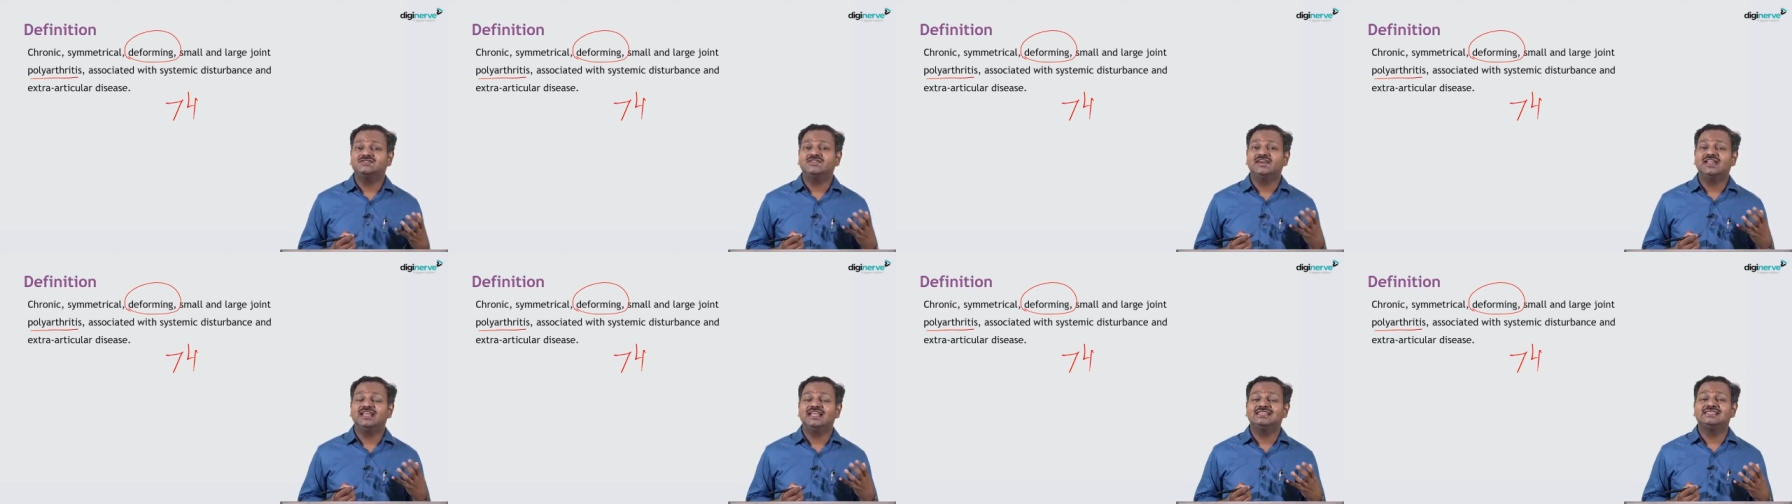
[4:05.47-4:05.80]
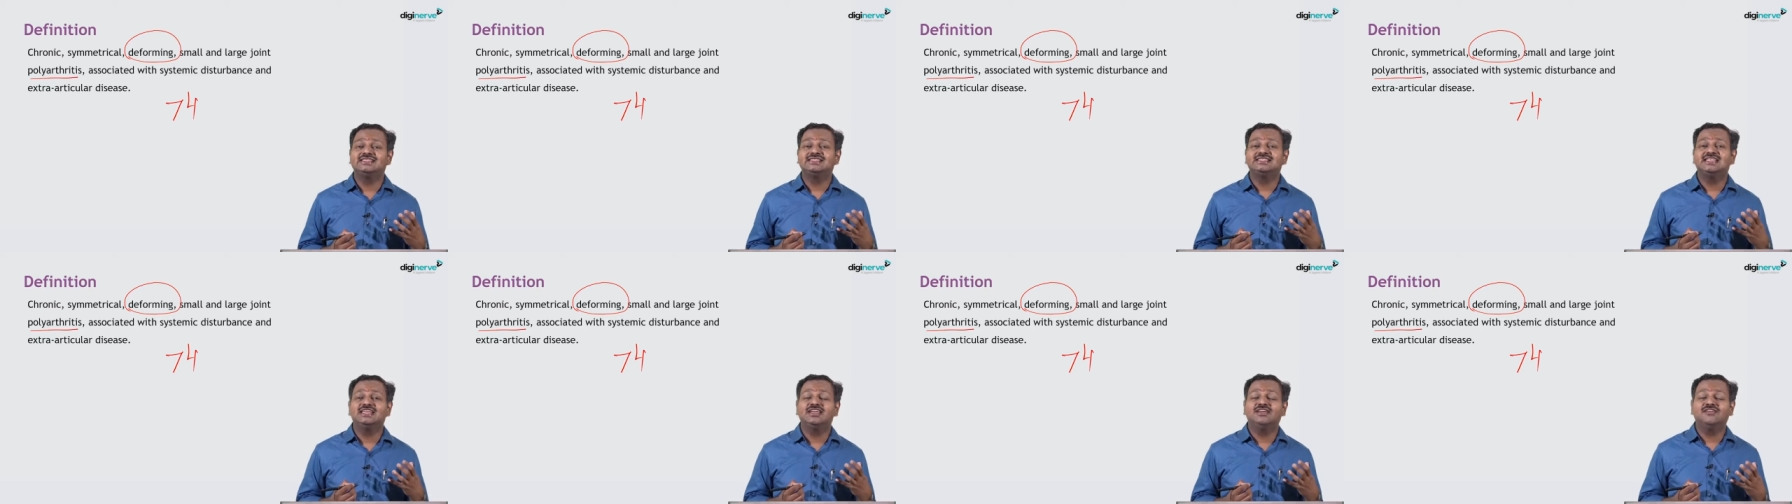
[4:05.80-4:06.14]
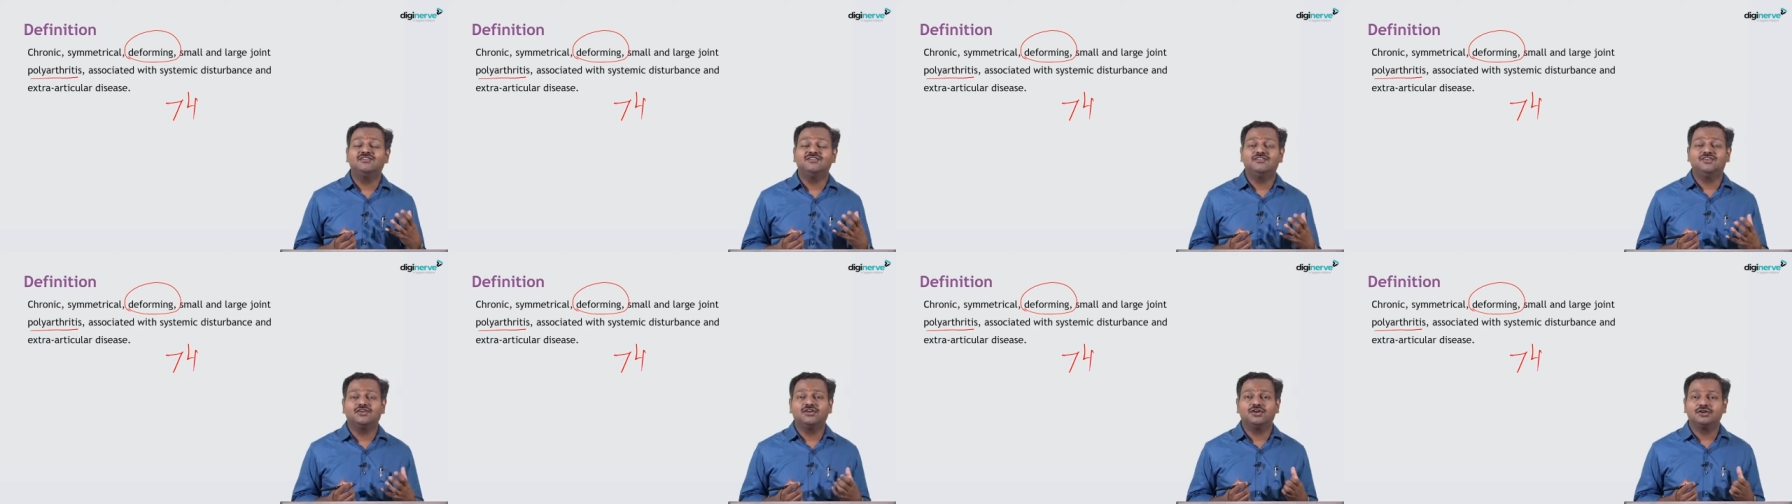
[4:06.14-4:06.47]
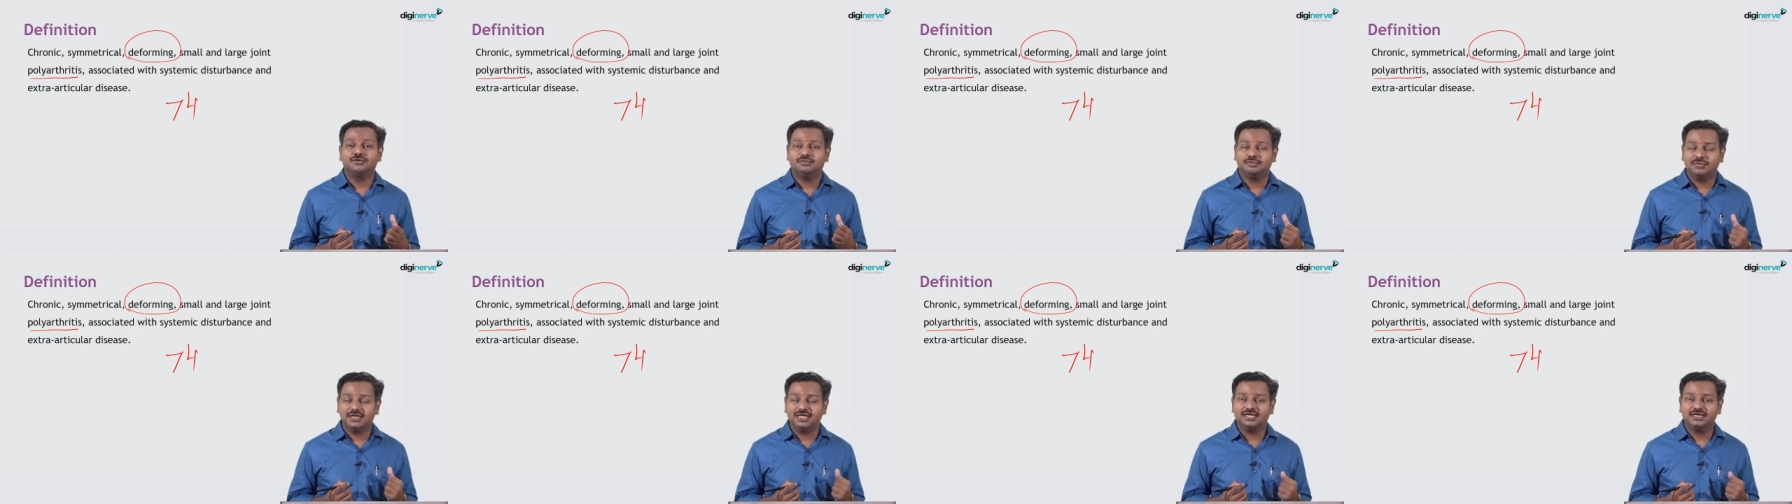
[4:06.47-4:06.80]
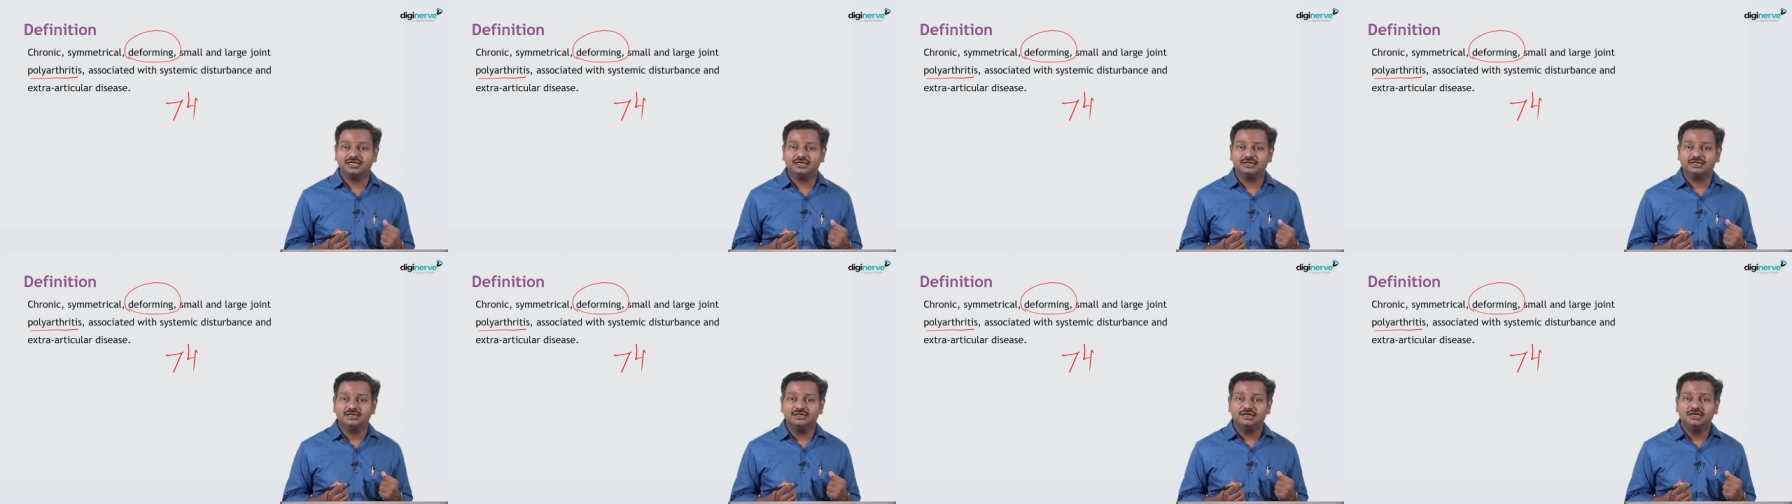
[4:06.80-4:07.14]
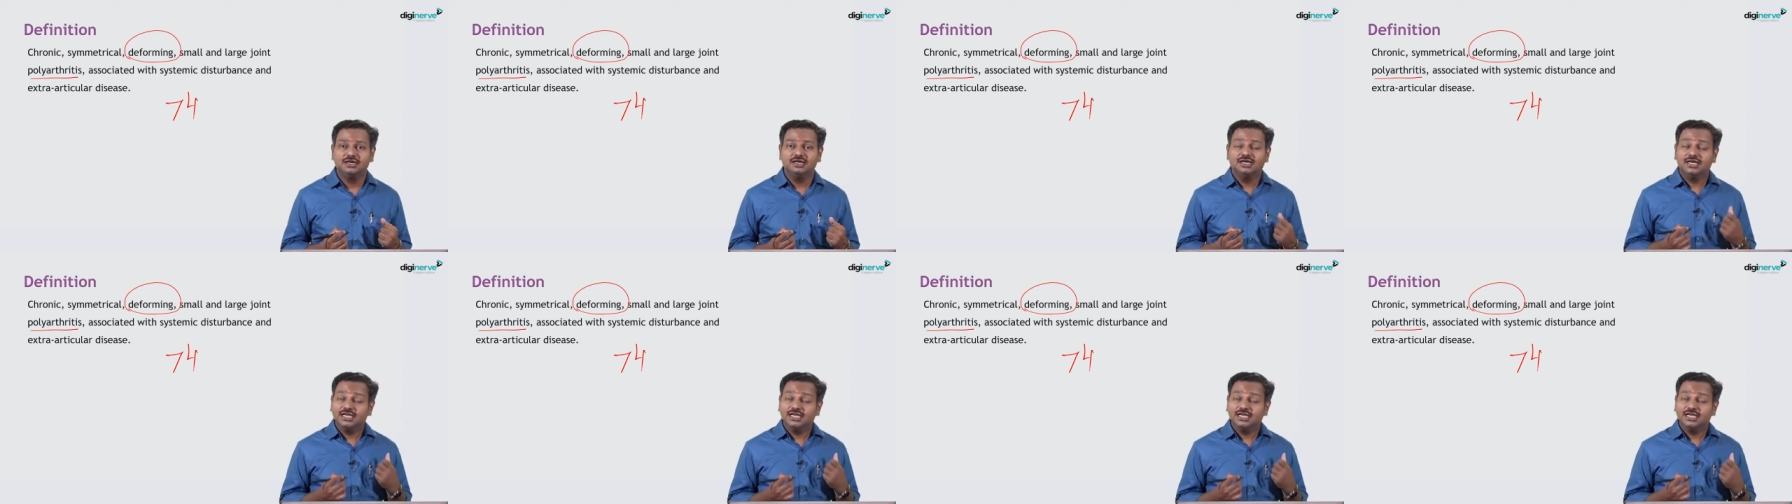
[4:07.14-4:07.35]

well as deforming,